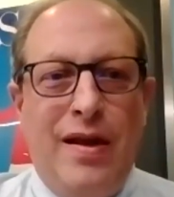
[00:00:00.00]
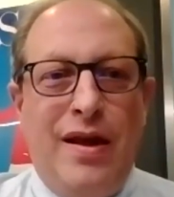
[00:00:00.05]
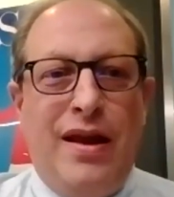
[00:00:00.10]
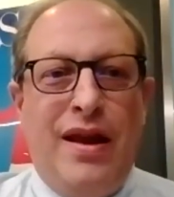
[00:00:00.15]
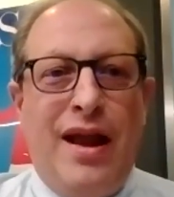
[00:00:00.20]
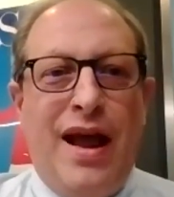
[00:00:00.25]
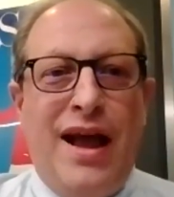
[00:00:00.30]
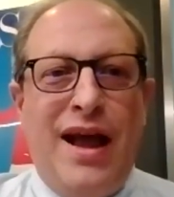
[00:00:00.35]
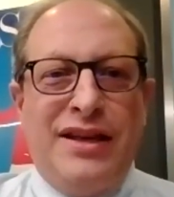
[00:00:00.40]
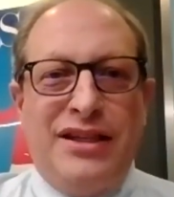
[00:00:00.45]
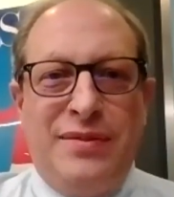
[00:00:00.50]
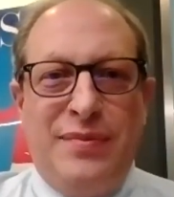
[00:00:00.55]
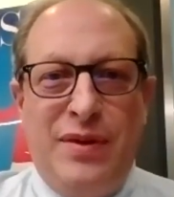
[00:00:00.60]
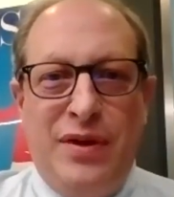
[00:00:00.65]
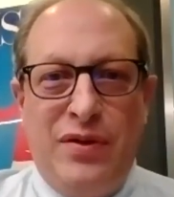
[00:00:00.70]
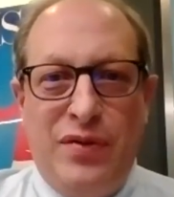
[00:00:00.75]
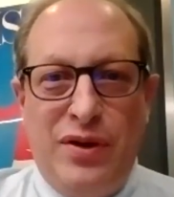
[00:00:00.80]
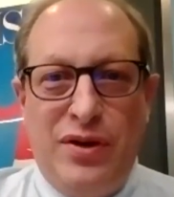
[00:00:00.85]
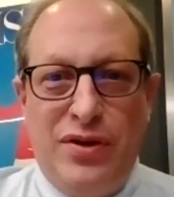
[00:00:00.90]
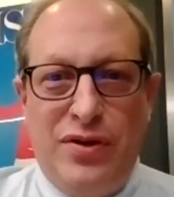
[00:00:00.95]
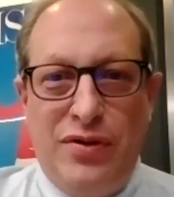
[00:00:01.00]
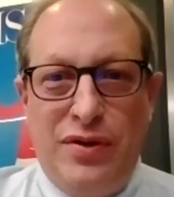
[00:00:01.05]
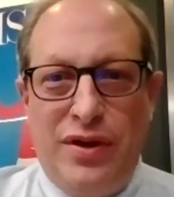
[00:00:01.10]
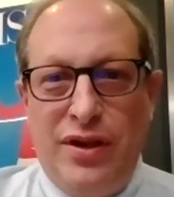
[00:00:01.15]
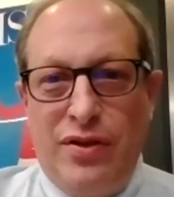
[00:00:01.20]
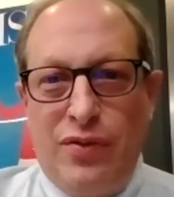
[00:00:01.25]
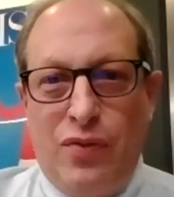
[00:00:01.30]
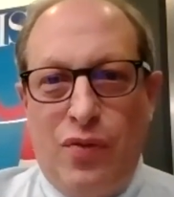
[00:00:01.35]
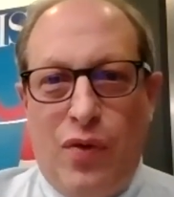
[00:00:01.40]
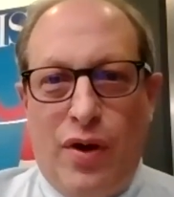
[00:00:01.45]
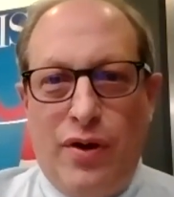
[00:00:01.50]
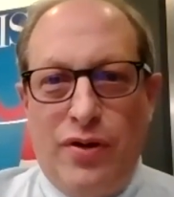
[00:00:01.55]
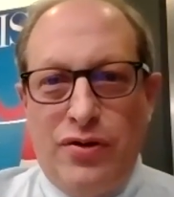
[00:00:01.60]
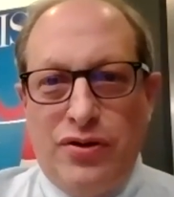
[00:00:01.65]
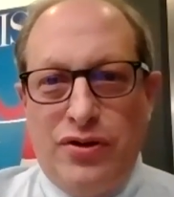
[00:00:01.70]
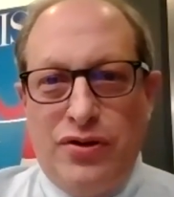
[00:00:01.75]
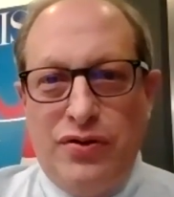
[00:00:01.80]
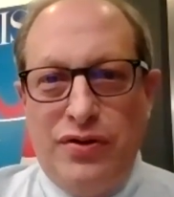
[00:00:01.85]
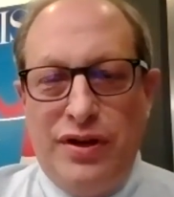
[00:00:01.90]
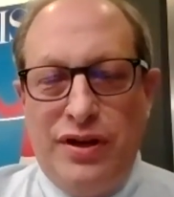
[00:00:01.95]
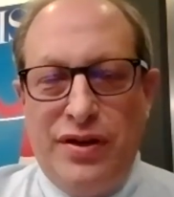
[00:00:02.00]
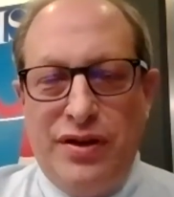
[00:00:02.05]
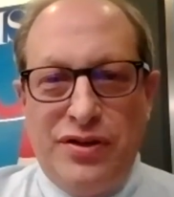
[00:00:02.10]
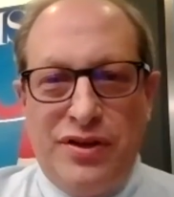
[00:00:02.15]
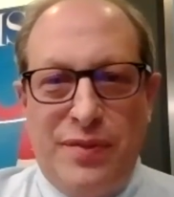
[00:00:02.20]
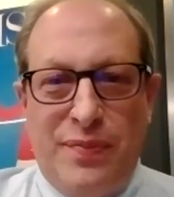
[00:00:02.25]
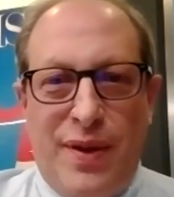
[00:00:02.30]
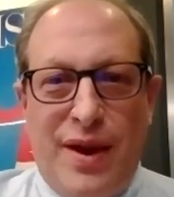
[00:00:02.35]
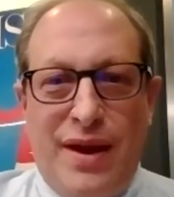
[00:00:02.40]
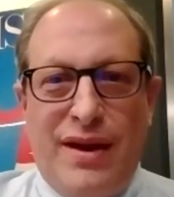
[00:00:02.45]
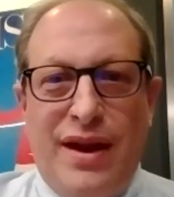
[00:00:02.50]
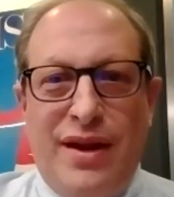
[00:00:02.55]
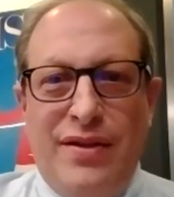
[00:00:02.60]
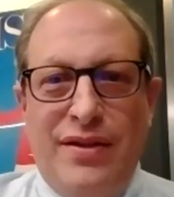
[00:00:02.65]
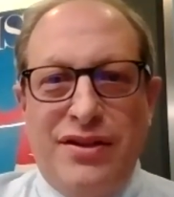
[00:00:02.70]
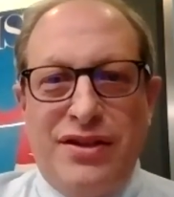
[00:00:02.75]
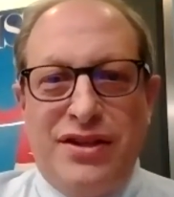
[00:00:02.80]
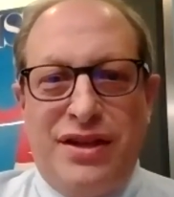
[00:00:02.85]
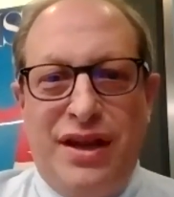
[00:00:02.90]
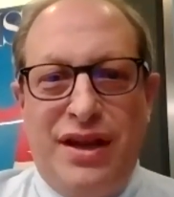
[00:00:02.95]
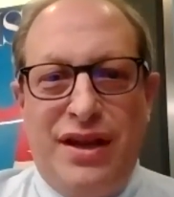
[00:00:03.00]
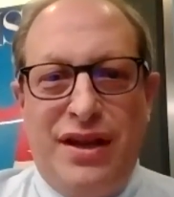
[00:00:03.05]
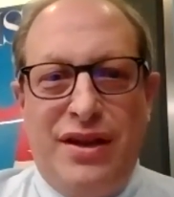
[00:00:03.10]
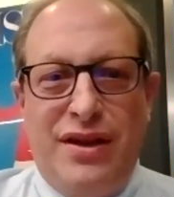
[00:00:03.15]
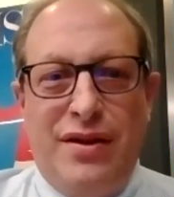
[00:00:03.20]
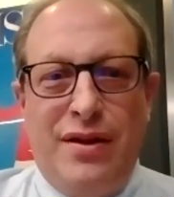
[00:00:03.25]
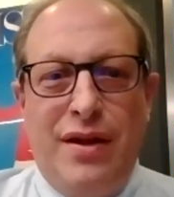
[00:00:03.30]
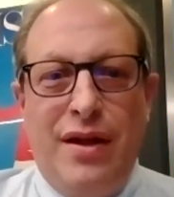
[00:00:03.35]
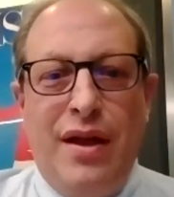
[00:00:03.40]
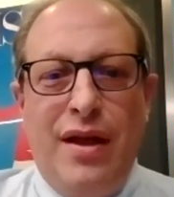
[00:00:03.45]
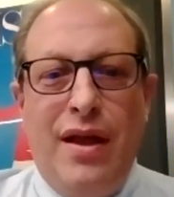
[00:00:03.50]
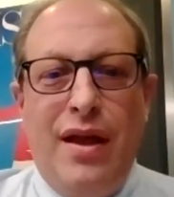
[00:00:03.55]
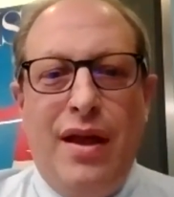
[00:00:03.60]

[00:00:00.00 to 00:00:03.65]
It has to be renewed either 1 or 2 years, depending on the state.